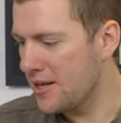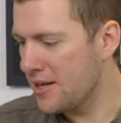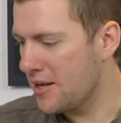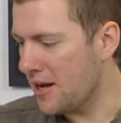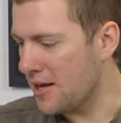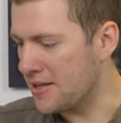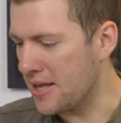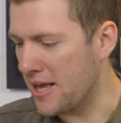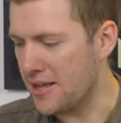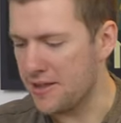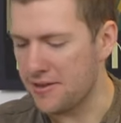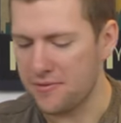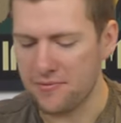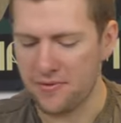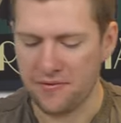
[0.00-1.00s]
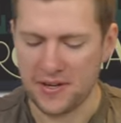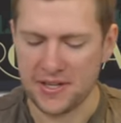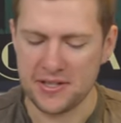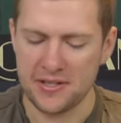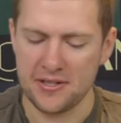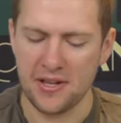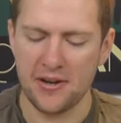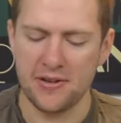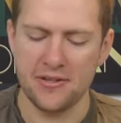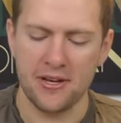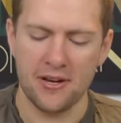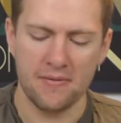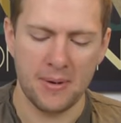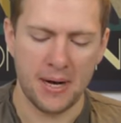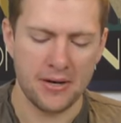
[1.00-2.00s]
and then the things you don't know
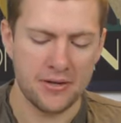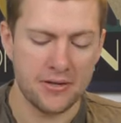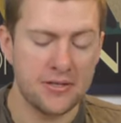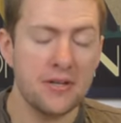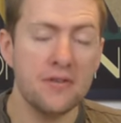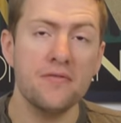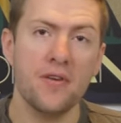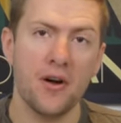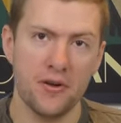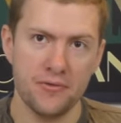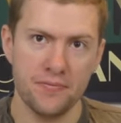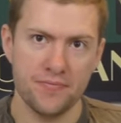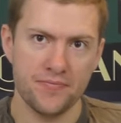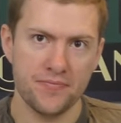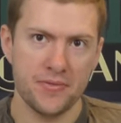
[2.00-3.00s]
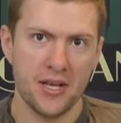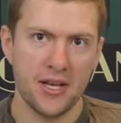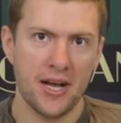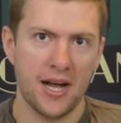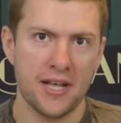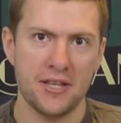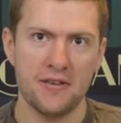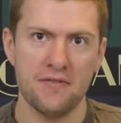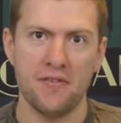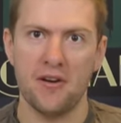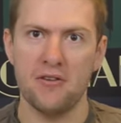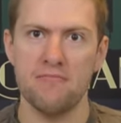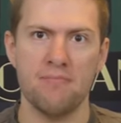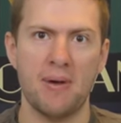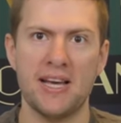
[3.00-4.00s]
about, you still vote, and you
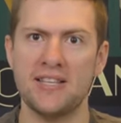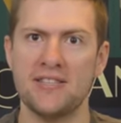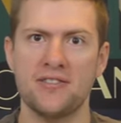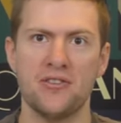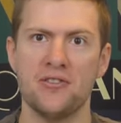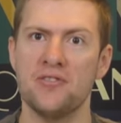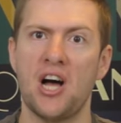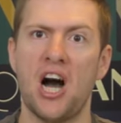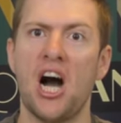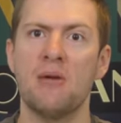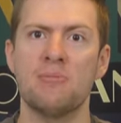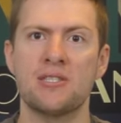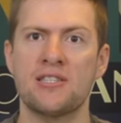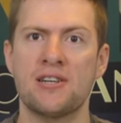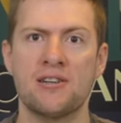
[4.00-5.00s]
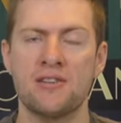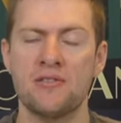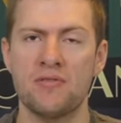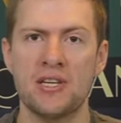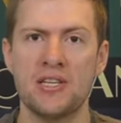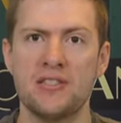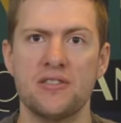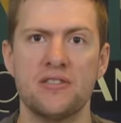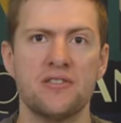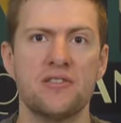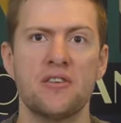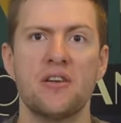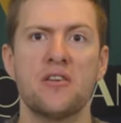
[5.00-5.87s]
vote based on arbitrary reasons.